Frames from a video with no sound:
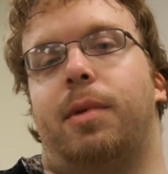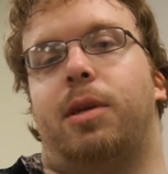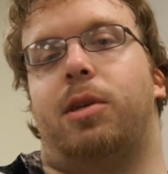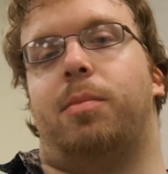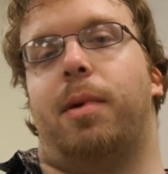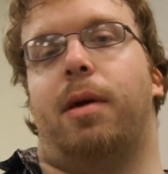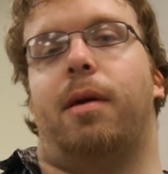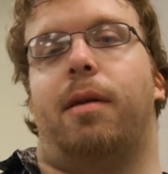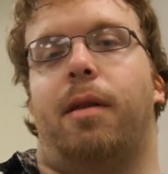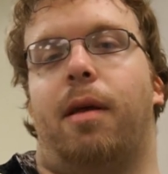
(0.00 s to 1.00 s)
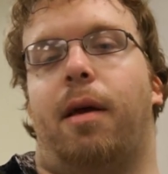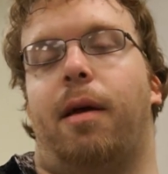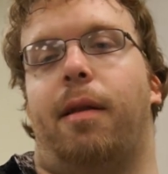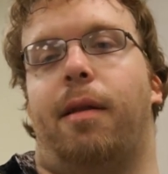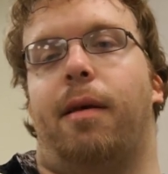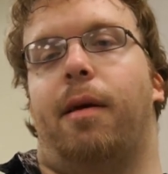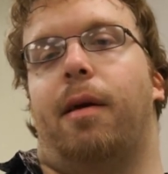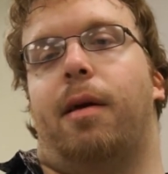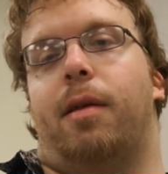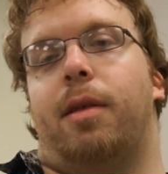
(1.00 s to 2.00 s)
in Japan, and
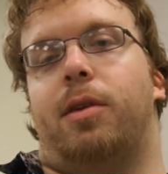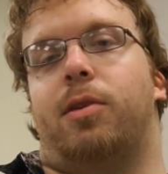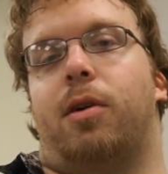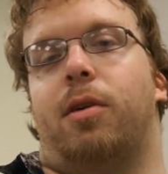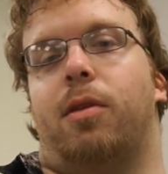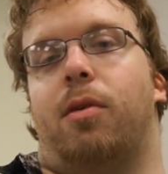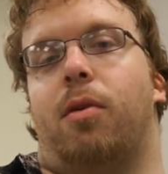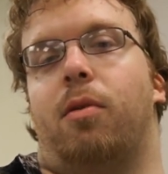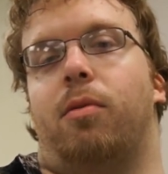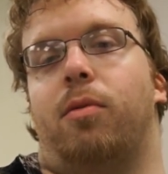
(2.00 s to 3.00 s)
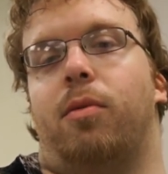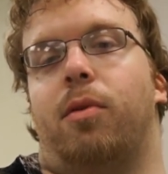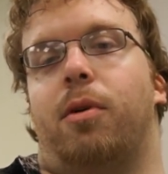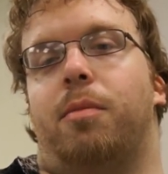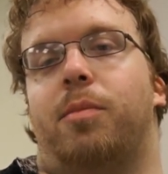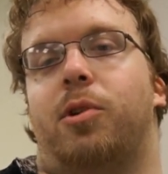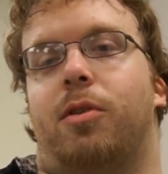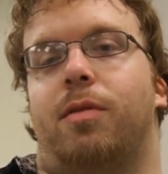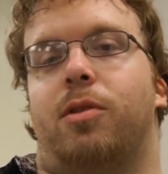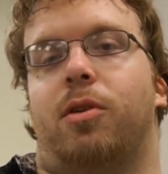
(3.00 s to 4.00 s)
they started their own
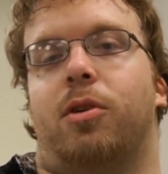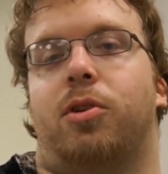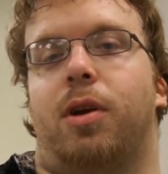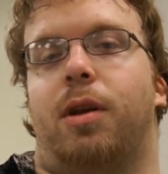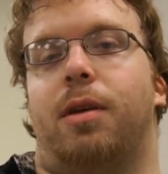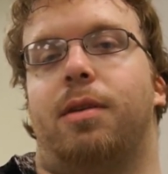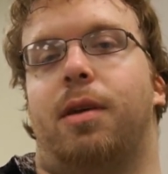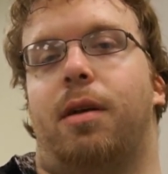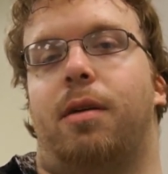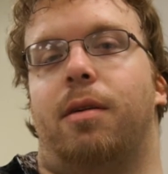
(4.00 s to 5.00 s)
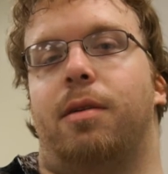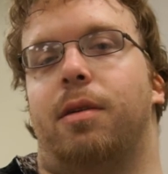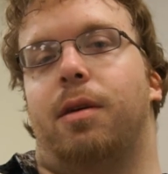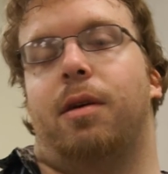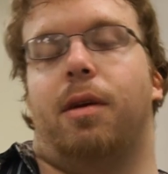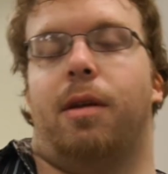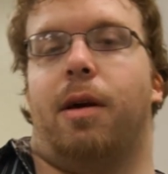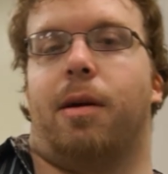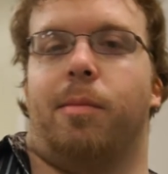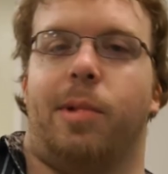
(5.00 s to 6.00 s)
service dog training centers,
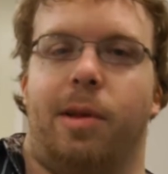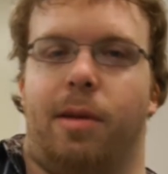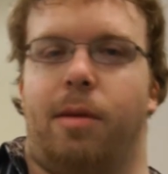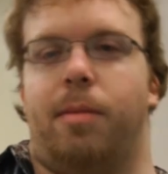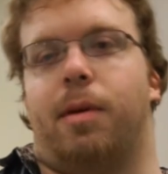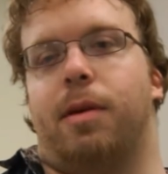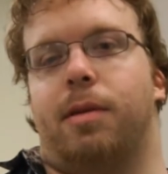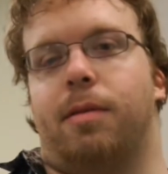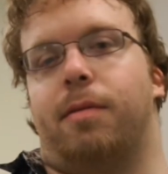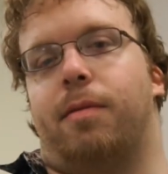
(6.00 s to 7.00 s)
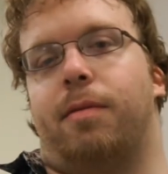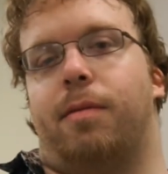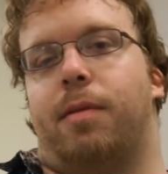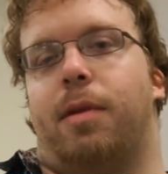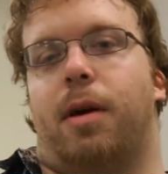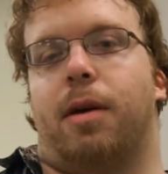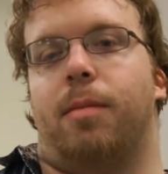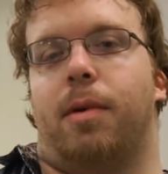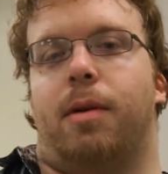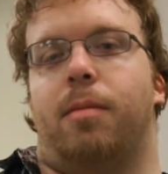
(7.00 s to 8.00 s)
not completely because of the
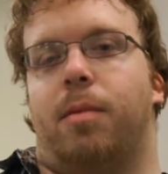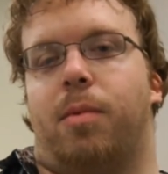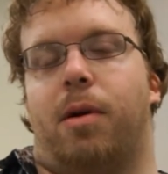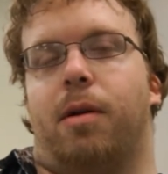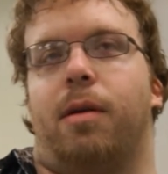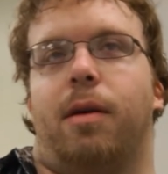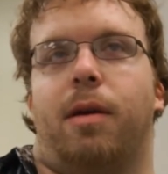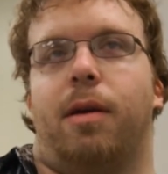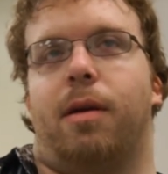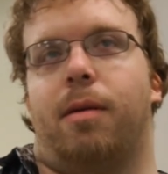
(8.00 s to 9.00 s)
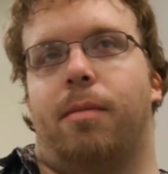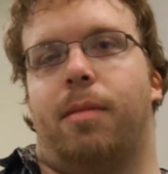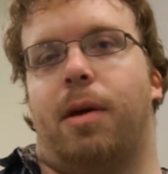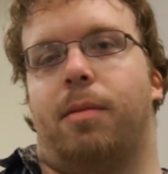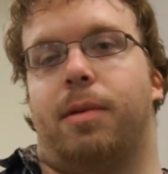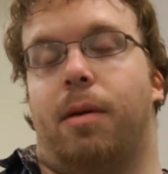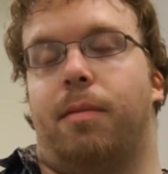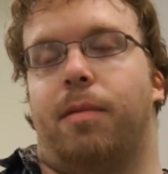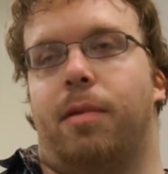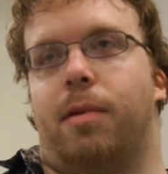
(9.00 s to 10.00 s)
documentary, but partly that was
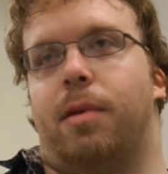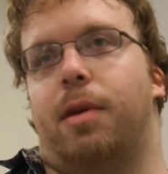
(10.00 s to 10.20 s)
helpful